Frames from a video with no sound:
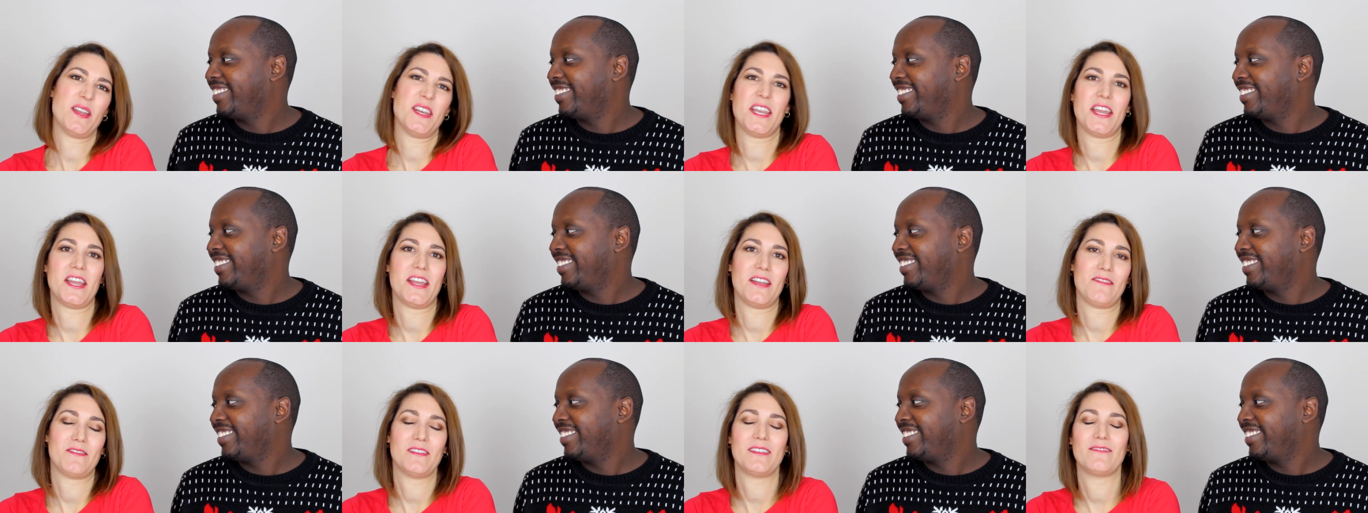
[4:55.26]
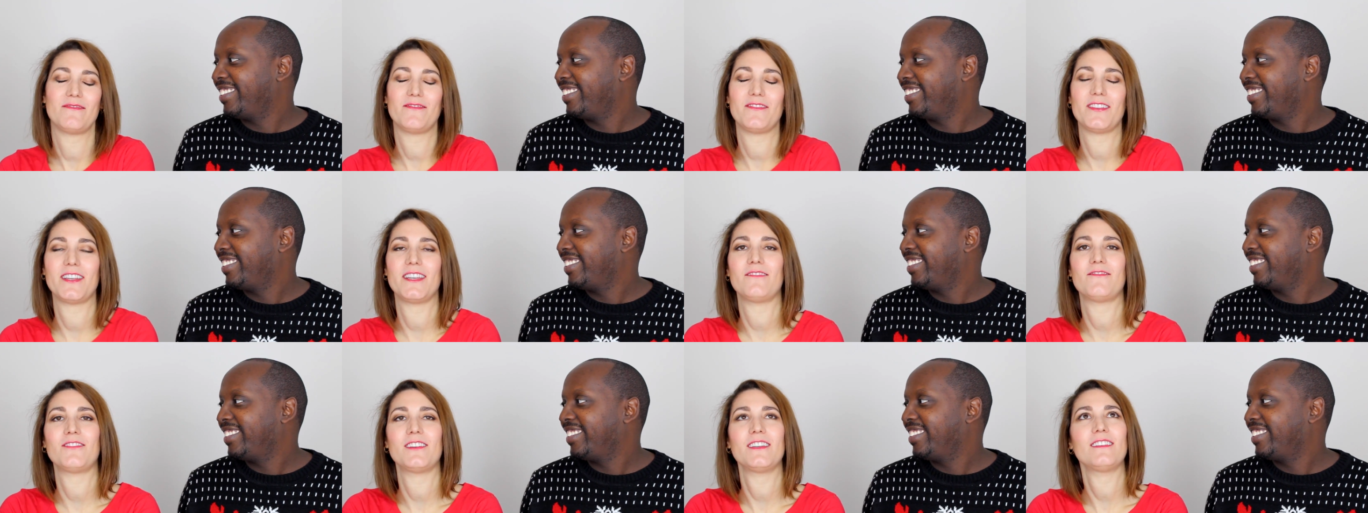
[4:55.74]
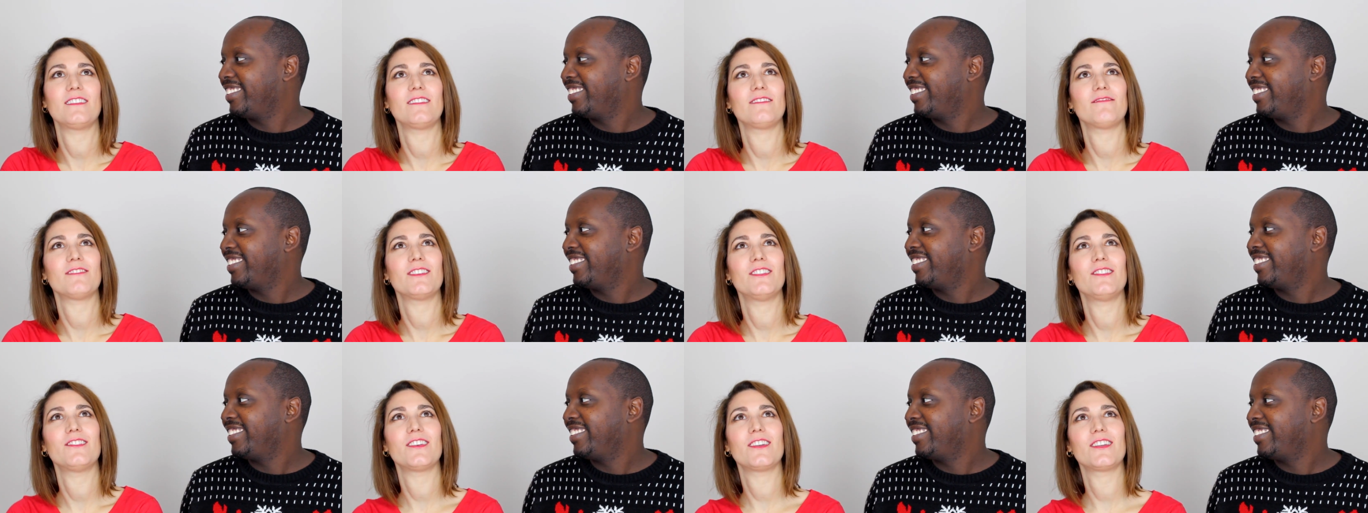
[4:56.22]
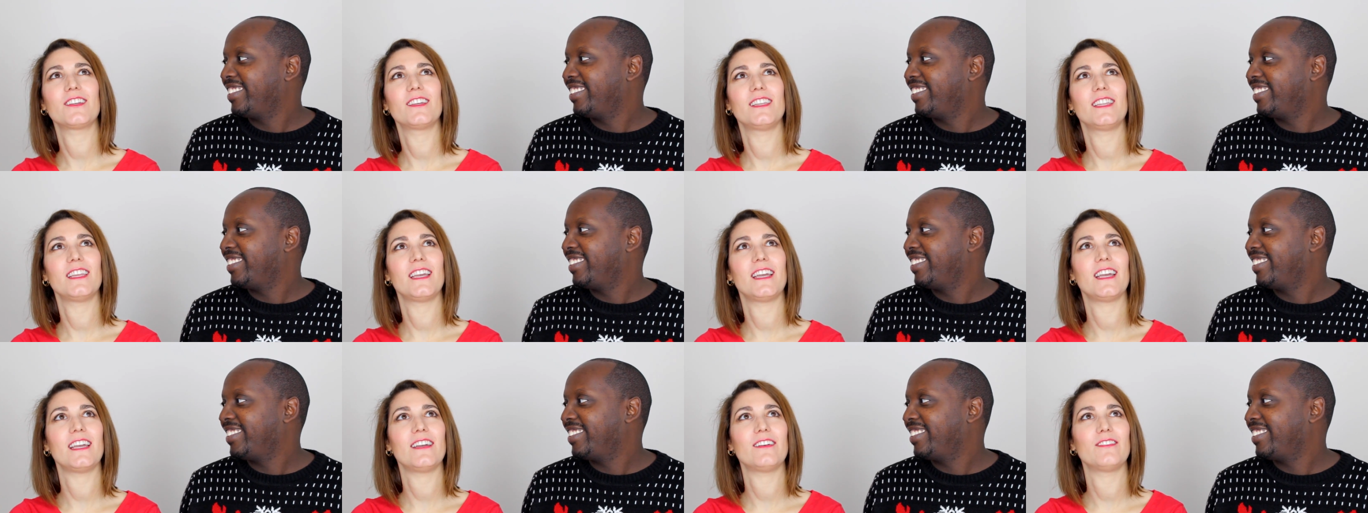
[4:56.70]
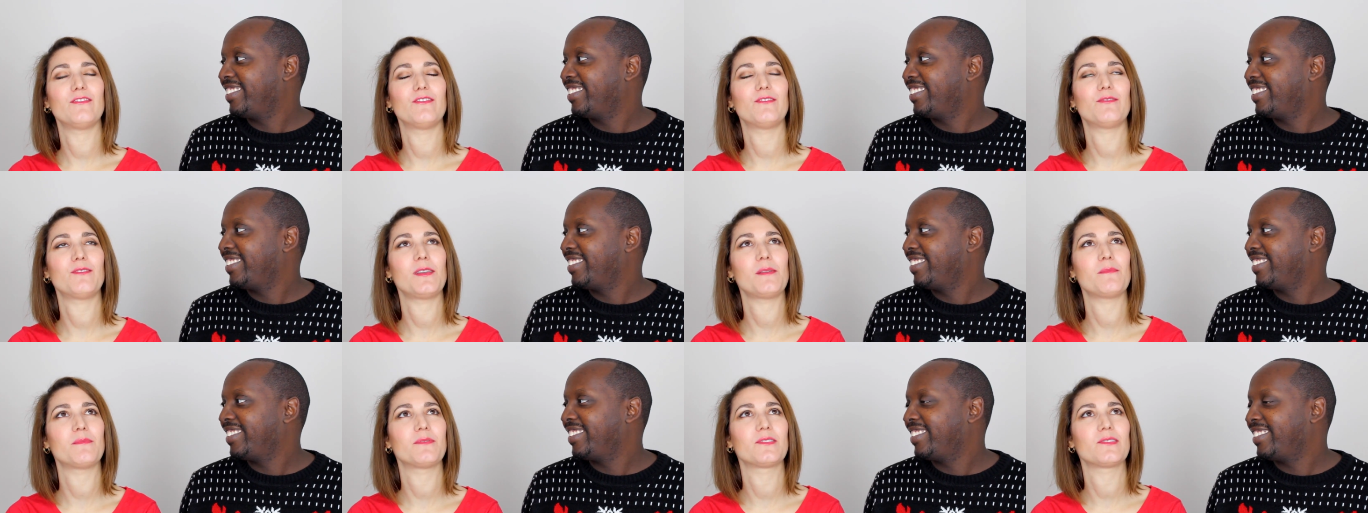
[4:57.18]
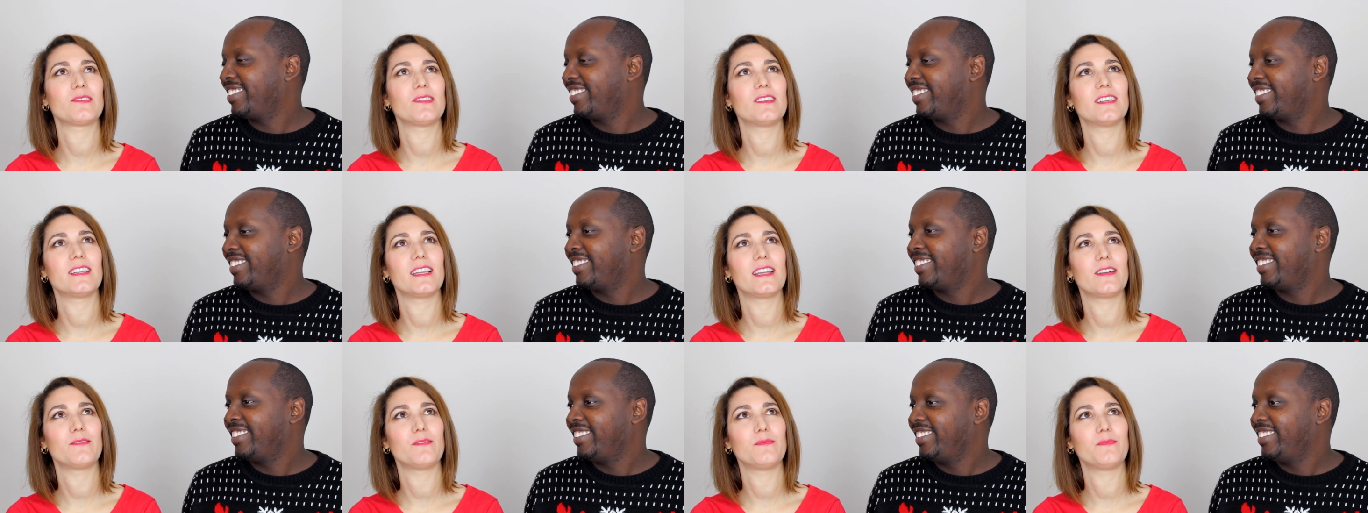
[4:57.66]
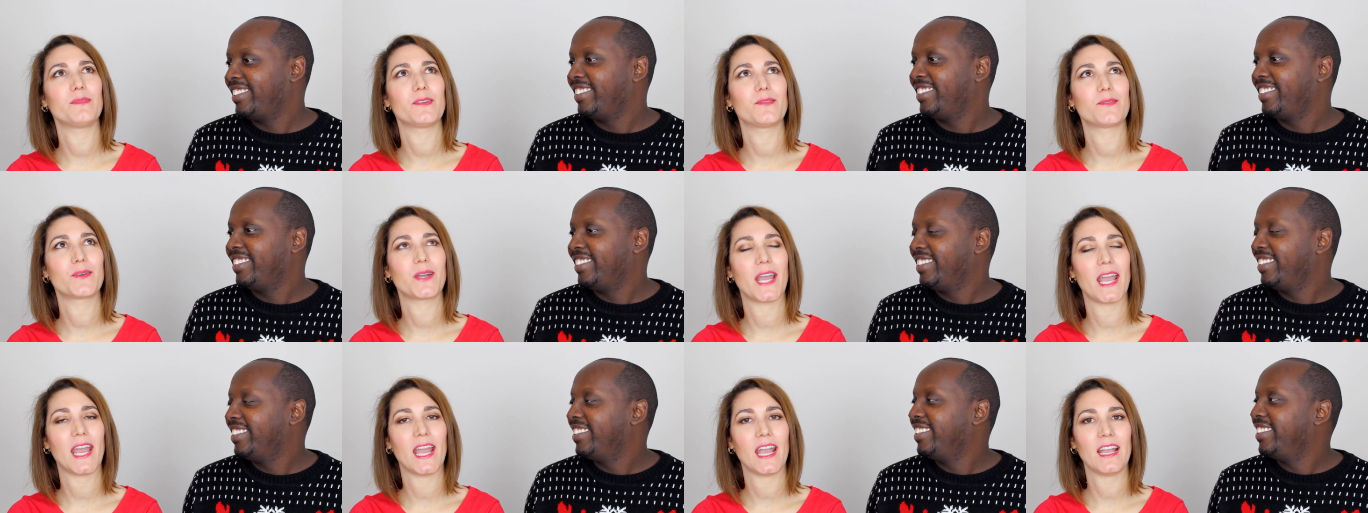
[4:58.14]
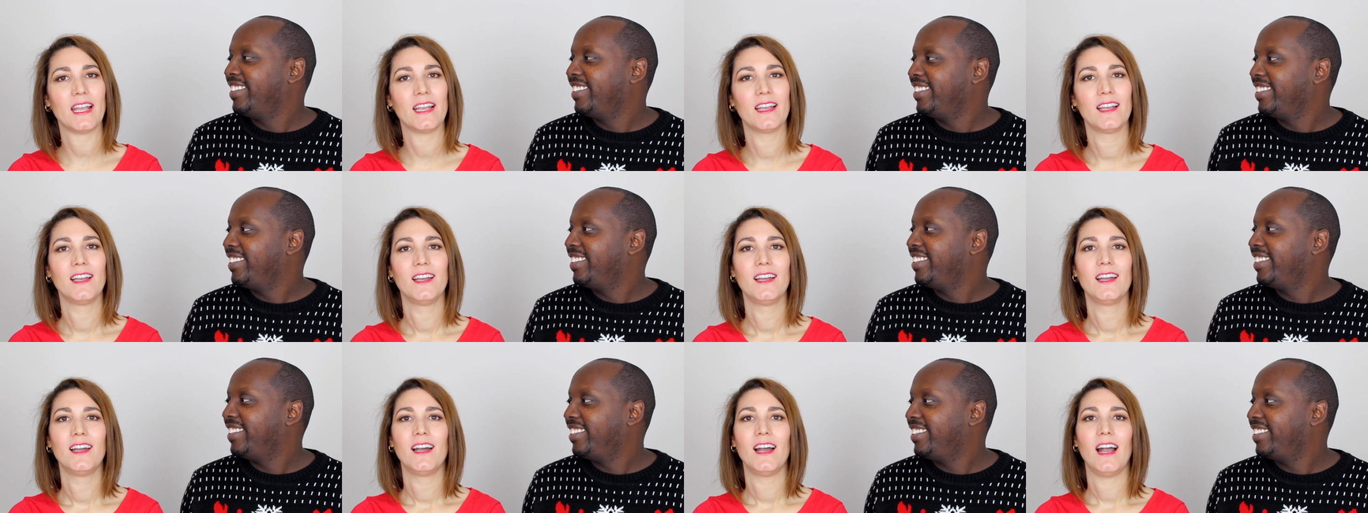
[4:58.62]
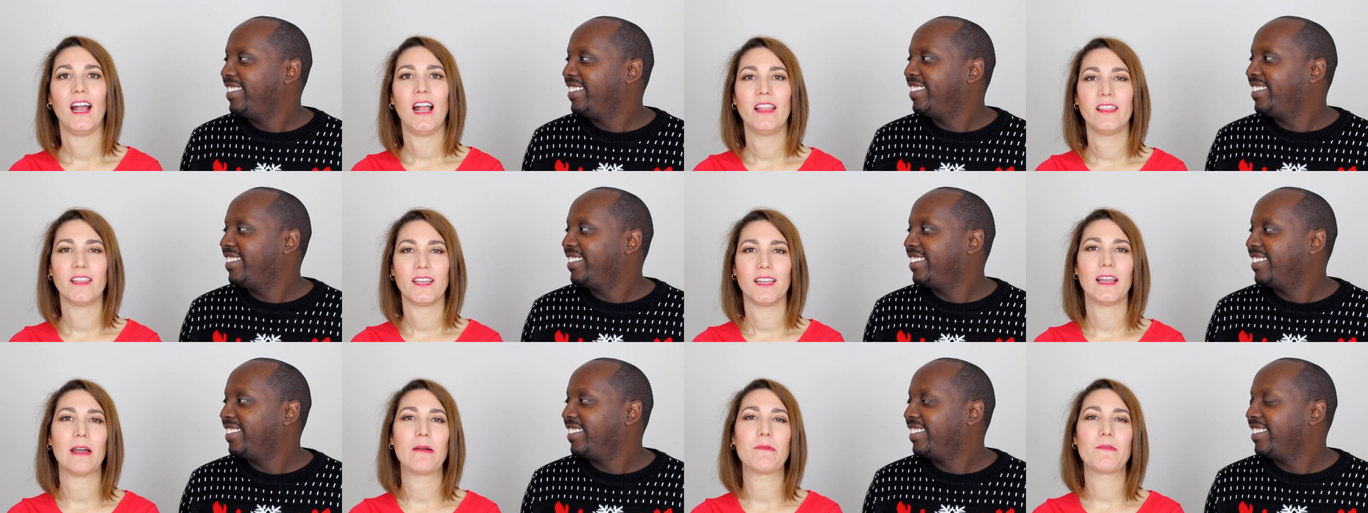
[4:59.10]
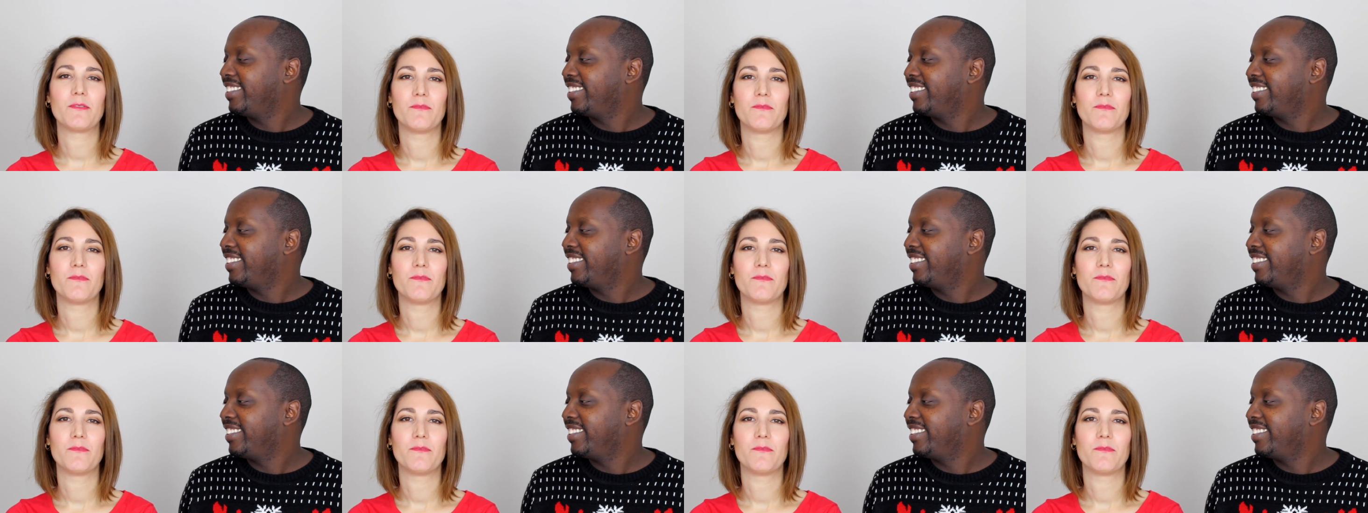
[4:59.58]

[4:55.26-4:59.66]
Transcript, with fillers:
Speaker 1: one day, one, one, one thing a day, one episode a day would be okay. And then I